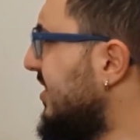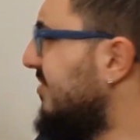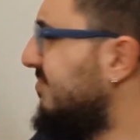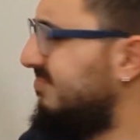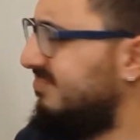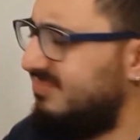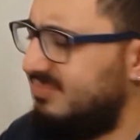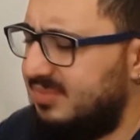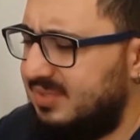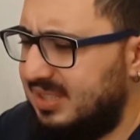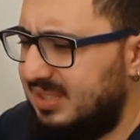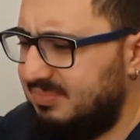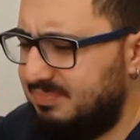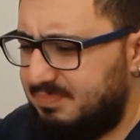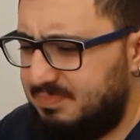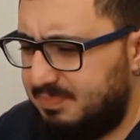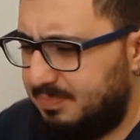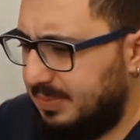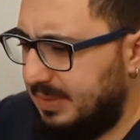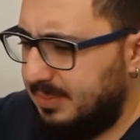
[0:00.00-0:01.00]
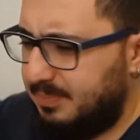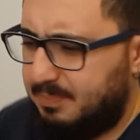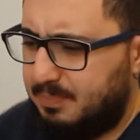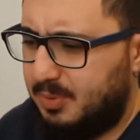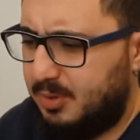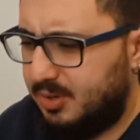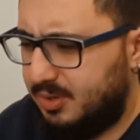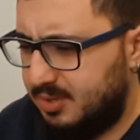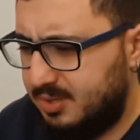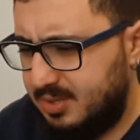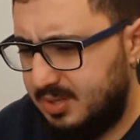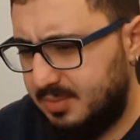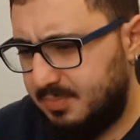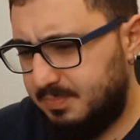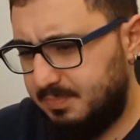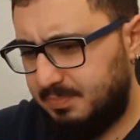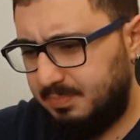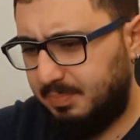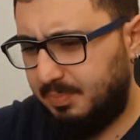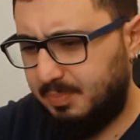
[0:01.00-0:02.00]
The birds
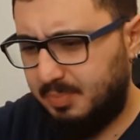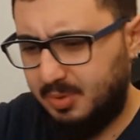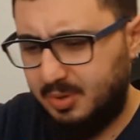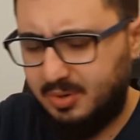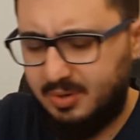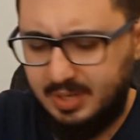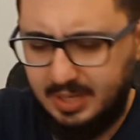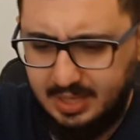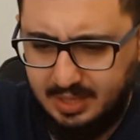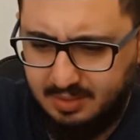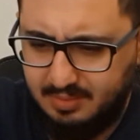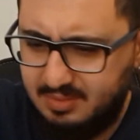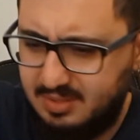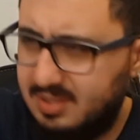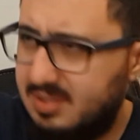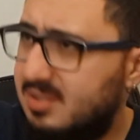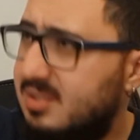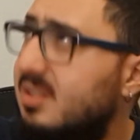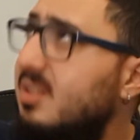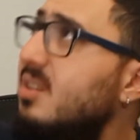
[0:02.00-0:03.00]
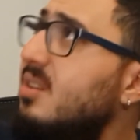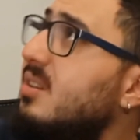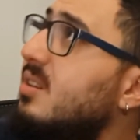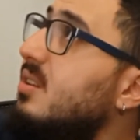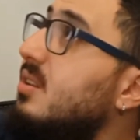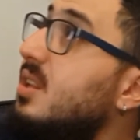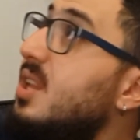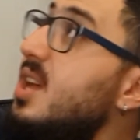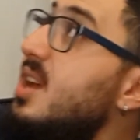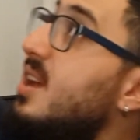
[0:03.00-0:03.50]
are boring. Just look,